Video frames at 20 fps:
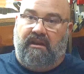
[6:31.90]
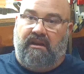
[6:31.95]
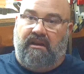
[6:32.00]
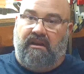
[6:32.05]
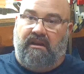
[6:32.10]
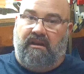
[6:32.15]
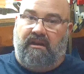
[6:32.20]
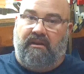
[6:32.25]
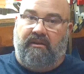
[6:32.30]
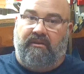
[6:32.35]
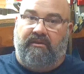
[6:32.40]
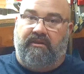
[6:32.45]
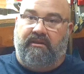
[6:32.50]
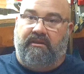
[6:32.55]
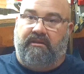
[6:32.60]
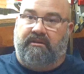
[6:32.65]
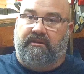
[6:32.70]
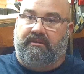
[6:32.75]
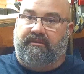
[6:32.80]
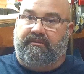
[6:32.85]

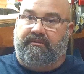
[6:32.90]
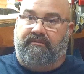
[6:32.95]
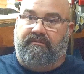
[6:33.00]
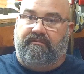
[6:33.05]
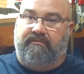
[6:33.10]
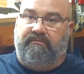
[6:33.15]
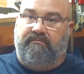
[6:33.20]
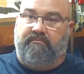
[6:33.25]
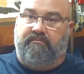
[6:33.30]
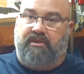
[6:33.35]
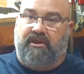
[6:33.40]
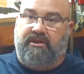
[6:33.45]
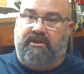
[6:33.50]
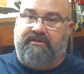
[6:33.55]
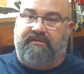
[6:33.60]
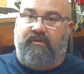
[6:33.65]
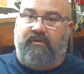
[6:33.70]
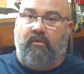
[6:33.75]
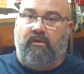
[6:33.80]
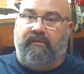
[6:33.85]
The
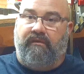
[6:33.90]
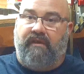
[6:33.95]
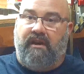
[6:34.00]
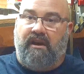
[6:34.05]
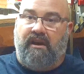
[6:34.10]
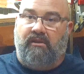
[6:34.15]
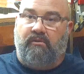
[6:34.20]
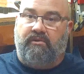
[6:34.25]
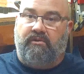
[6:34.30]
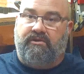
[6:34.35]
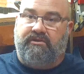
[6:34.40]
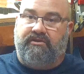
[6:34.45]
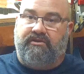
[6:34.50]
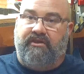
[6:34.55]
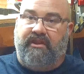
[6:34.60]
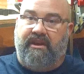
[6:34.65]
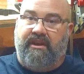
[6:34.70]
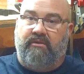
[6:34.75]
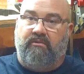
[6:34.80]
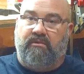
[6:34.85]
+4 followers,
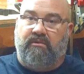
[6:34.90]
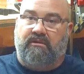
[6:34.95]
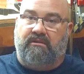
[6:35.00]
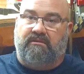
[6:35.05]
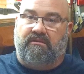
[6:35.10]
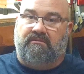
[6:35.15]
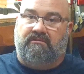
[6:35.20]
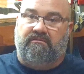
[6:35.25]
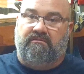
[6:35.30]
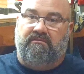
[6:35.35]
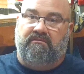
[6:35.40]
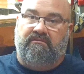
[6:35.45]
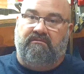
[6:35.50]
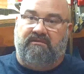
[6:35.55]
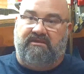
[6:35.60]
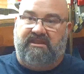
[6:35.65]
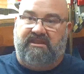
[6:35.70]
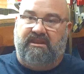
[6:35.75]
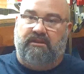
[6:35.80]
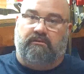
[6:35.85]
they were
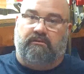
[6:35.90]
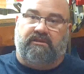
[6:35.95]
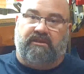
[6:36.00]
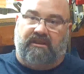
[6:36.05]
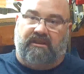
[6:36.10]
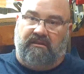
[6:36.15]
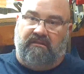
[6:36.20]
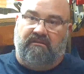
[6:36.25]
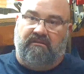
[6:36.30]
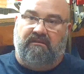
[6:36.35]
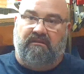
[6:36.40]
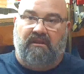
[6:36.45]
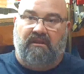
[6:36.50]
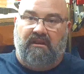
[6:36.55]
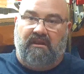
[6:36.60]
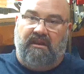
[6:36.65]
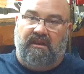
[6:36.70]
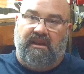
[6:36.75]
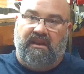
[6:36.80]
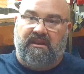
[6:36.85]
tilting
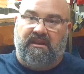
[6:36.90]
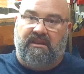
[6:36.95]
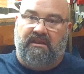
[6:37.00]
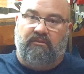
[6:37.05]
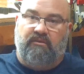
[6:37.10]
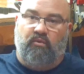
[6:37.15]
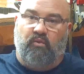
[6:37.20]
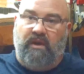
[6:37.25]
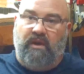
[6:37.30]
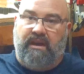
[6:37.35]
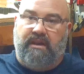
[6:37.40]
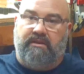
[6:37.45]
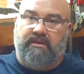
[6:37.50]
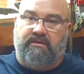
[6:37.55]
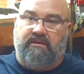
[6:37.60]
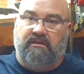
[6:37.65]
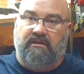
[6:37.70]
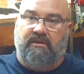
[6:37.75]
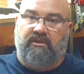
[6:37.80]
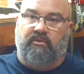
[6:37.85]
and getting
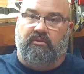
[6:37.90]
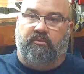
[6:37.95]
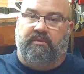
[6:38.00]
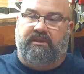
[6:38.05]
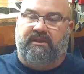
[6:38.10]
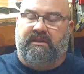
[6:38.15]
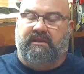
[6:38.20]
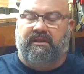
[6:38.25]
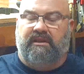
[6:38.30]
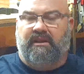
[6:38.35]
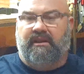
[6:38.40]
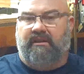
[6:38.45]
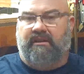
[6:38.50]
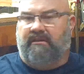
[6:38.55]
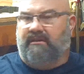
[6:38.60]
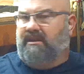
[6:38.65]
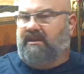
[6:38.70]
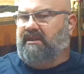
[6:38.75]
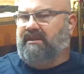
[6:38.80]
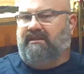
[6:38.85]
wedged a little bit in
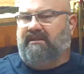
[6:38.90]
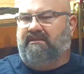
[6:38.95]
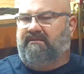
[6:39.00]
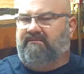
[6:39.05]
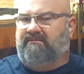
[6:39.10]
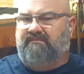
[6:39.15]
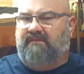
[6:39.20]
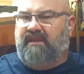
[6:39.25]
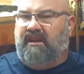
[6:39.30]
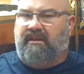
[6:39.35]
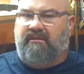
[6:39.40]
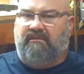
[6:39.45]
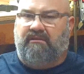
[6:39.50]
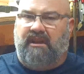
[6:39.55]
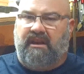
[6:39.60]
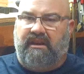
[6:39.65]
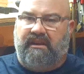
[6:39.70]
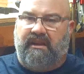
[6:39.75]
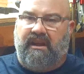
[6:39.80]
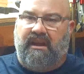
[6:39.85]
there. I don't
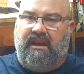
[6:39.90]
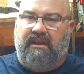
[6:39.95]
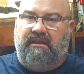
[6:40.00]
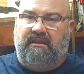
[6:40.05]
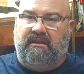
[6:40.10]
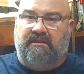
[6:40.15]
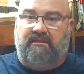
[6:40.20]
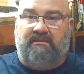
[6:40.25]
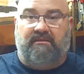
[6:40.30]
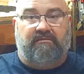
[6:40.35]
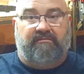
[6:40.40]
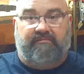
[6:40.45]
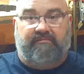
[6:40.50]
like that. That's,